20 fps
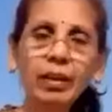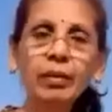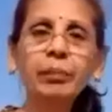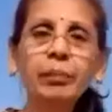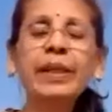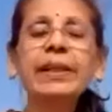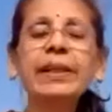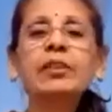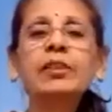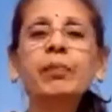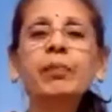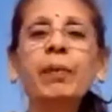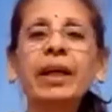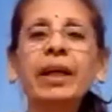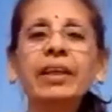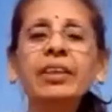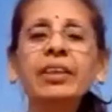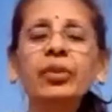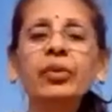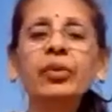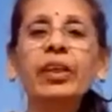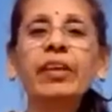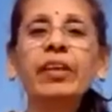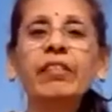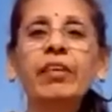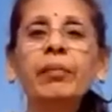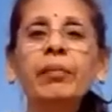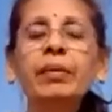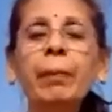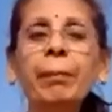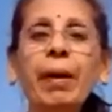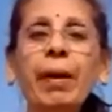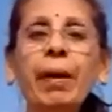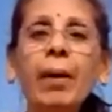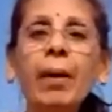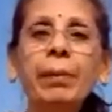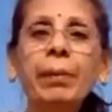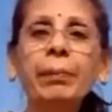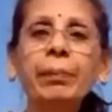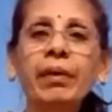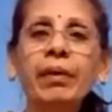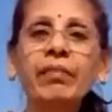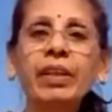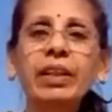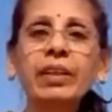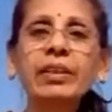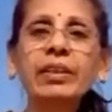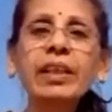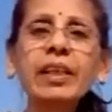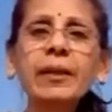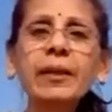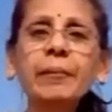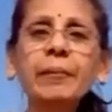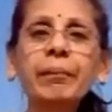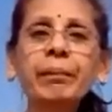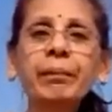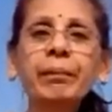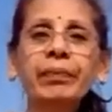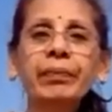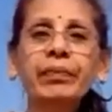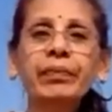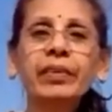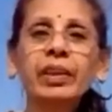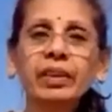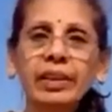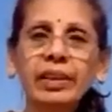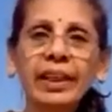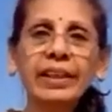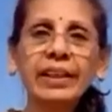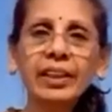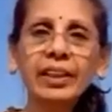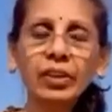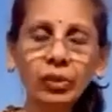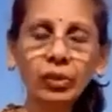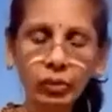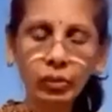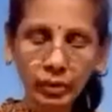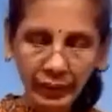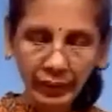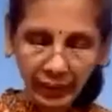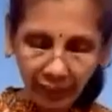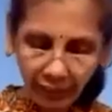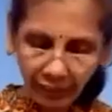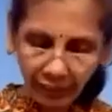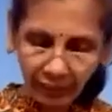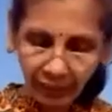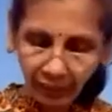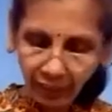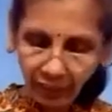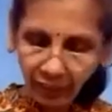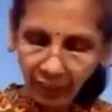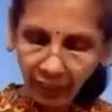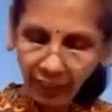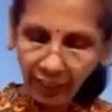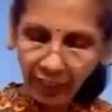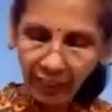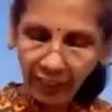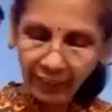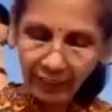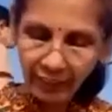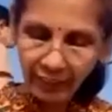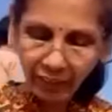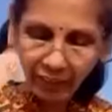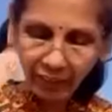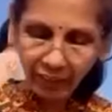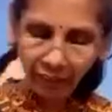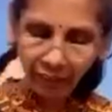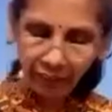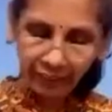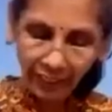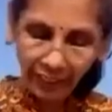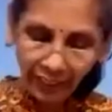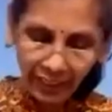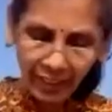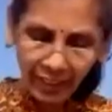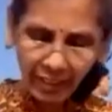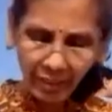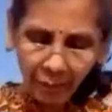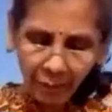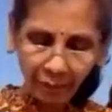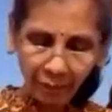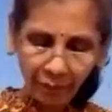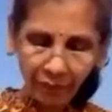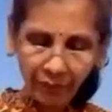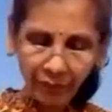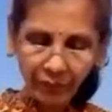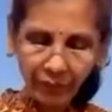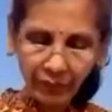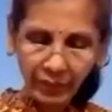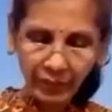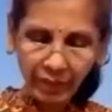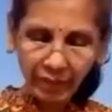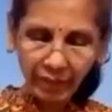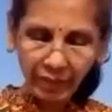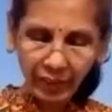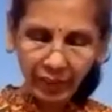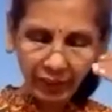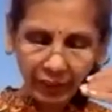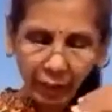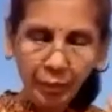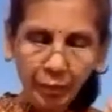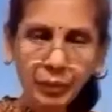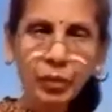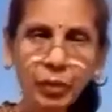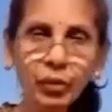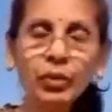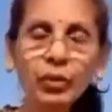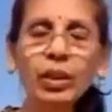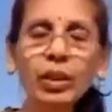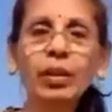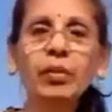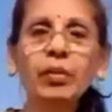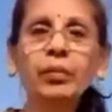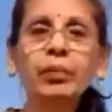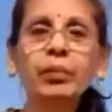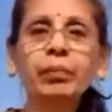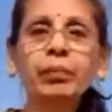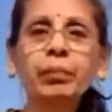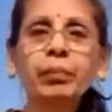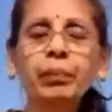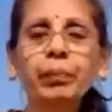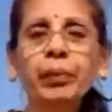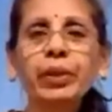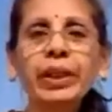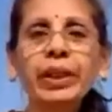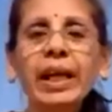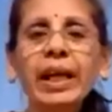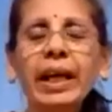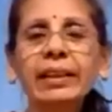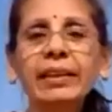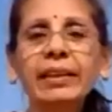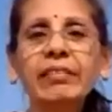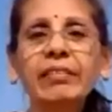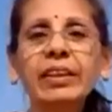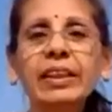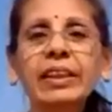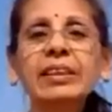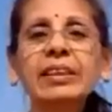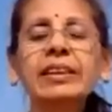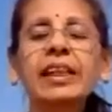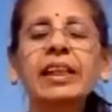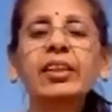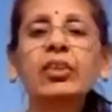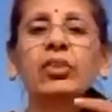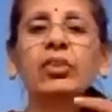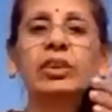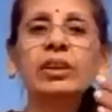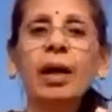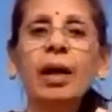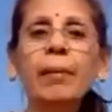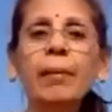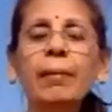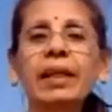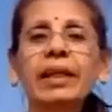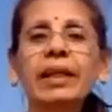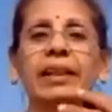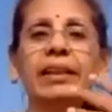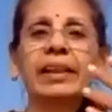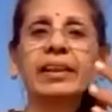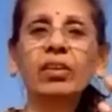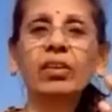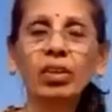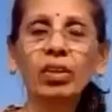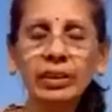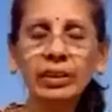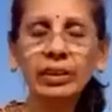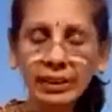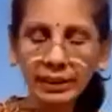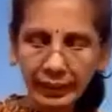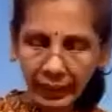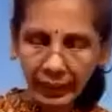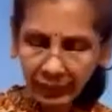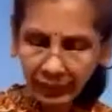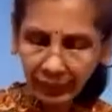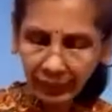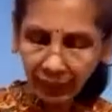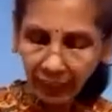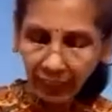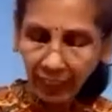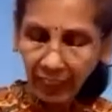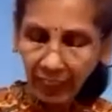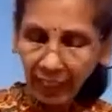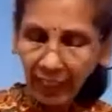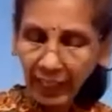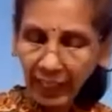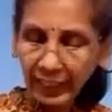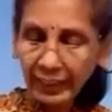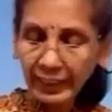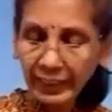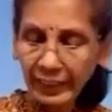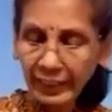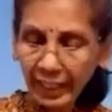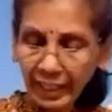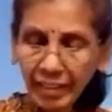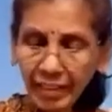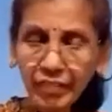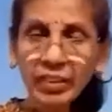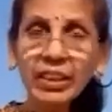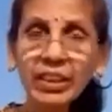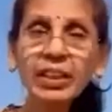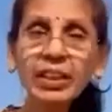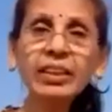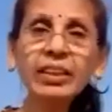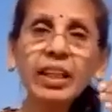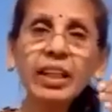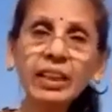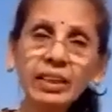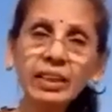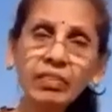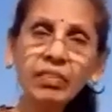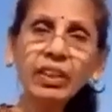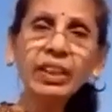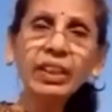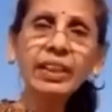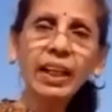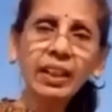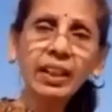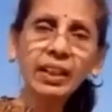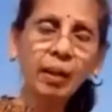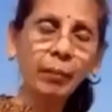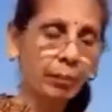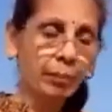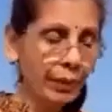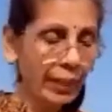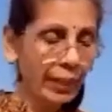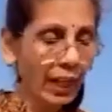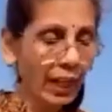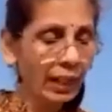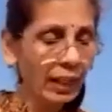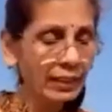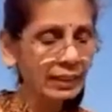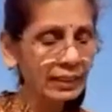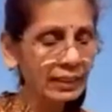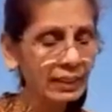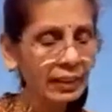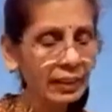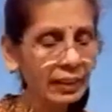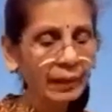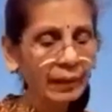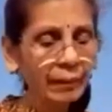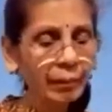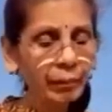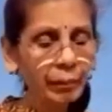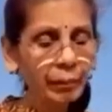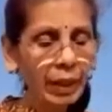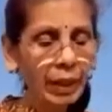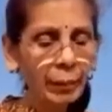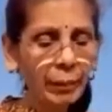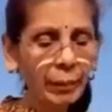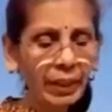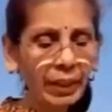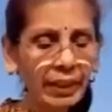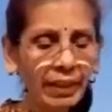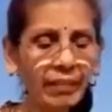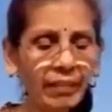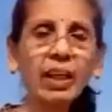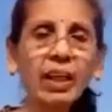be inspired to give up the Papa Pravarti, taking to sins. And then they will come to the Punya activities, they'll do Samaik and all these things. And then with the Tattva Gyan Abhyas, maybe they will